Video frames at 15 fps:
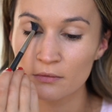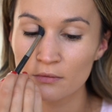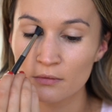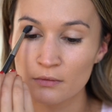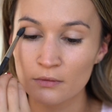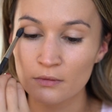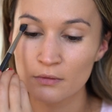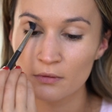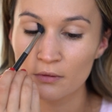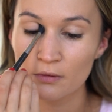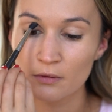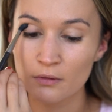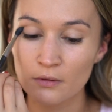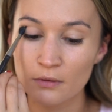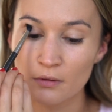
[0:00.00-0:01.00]

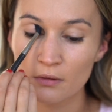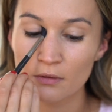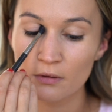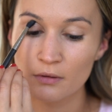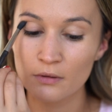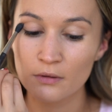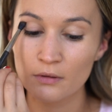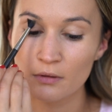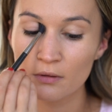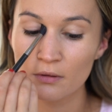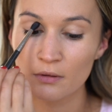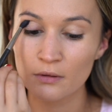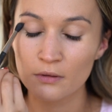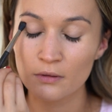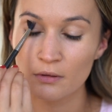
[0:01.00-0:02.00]

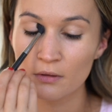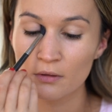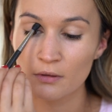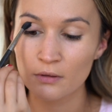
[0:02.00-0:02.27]
[no speech]